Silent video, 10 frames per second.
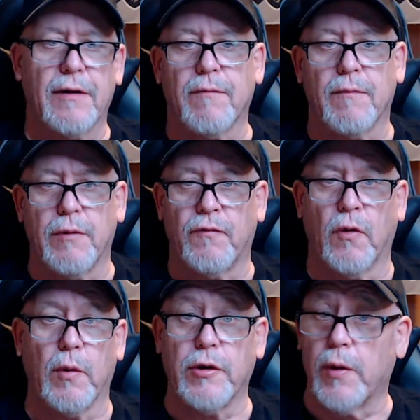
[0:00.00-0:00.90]
before we
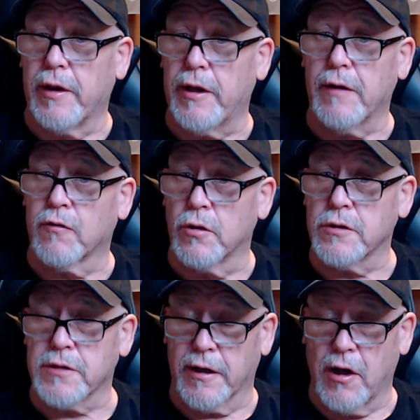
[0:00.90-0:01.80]
do anything, of course,
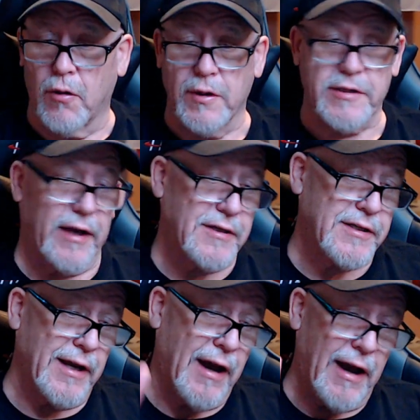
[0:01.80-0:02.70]
like always, got to say
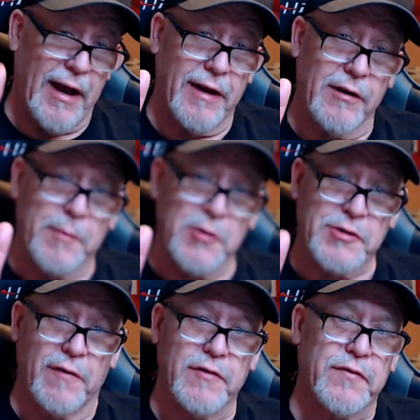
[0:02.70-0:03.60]
hi to the post
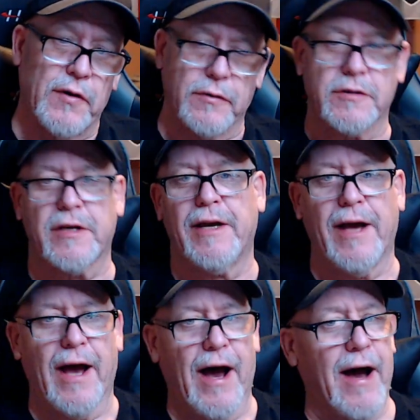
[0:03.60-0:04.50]
office folks.
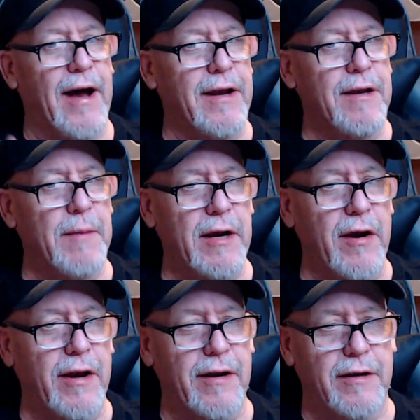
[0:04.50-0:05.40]
Hi to my
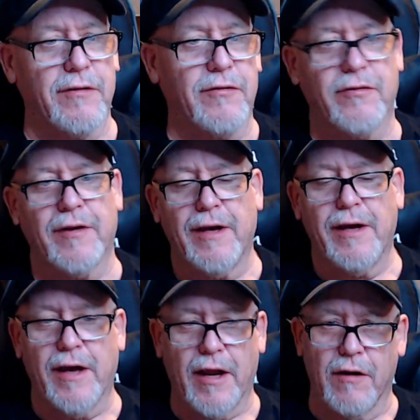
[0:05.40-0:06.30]
grandkids.
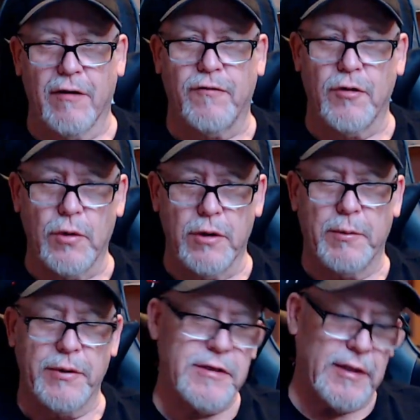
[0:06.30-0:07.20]
And if you would, please
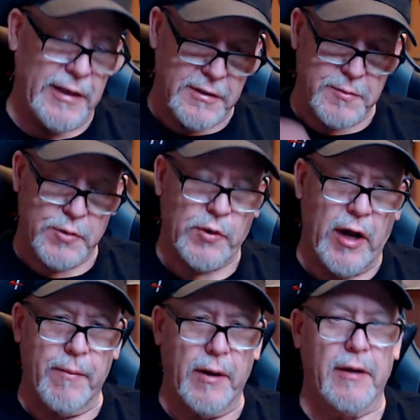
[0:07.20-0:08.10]
hit that subscribe
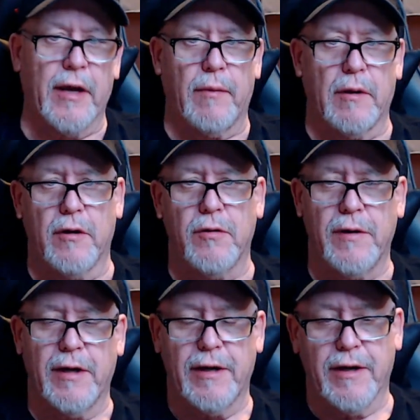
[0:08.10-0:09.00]
button down below.
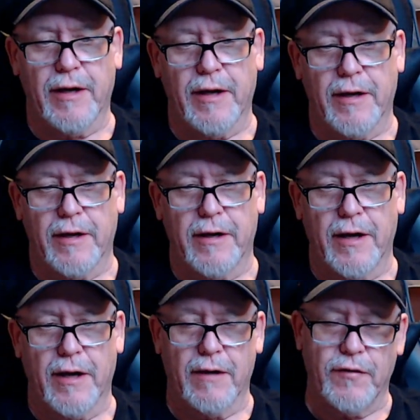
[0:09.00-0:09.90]
And
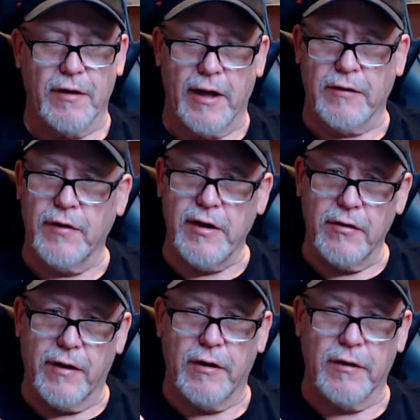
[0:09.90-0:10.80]
if you like the video, give it
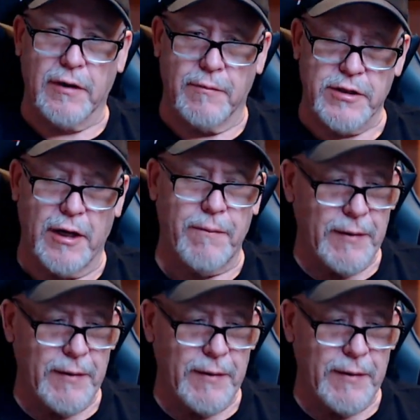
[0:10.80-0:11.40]
a thumbs up.